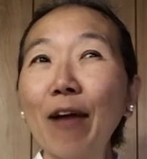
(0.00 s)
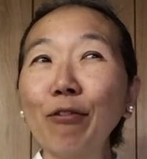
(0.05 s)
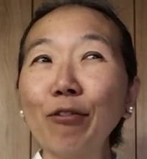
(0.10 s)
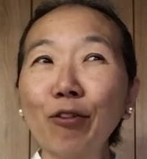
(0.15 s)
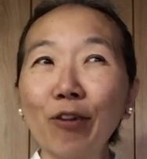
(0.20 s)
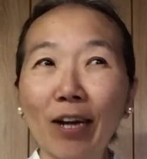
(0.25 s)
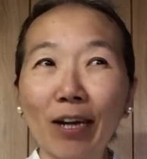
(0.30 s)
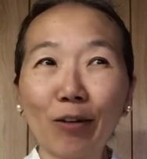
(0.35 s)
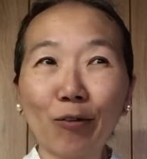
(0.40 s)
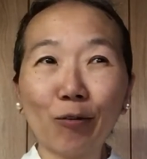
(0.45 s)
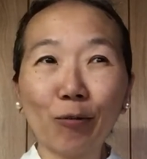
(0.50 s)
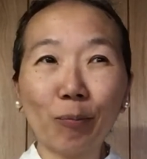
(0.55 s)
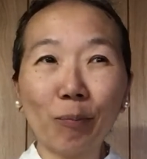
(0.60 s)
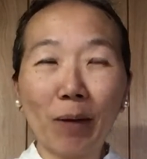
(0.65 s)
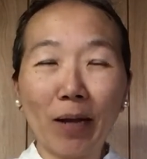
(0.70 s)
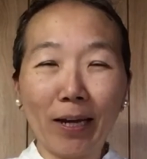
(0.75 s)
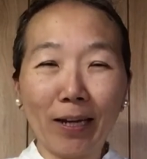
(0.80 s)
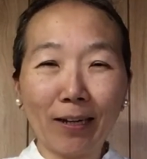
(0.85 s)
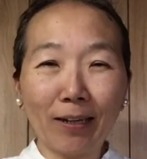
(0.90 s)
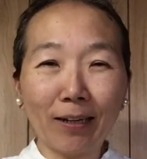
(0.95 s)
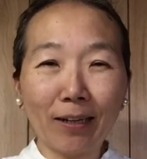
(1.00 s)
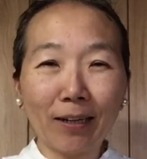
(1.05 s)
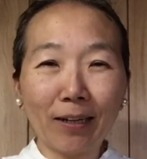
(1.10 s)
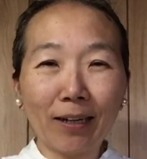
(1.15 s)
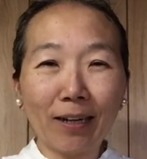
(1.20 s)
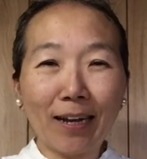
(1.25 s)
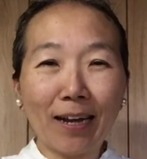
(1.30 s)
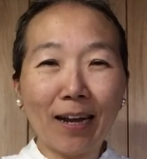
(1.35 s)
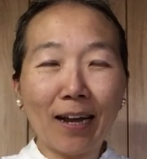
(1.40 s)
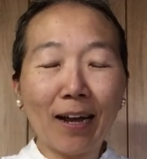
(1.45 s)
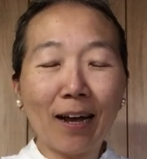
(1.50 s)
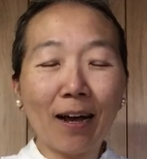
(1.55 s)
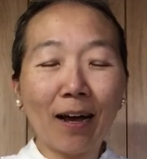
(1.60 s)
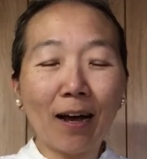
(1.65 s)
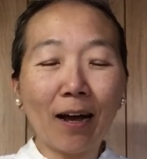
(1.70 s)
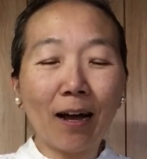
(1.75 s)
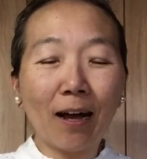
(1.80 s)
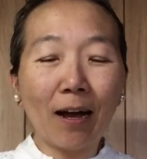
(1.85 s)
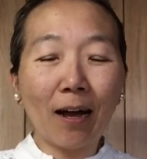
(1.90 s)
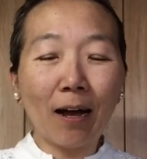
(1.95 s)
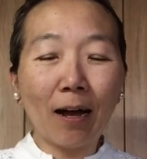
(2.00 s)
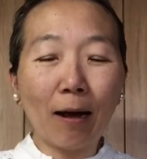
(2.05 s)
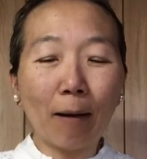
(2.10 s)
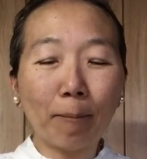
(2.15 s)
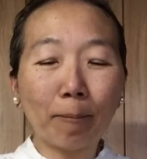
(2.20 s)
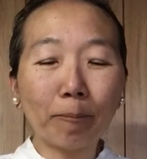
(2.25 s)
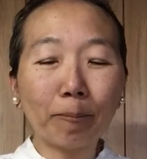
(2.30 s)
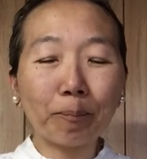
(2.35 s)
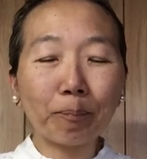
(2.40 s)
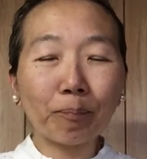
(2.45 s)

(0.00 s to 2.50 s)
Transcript: try to make at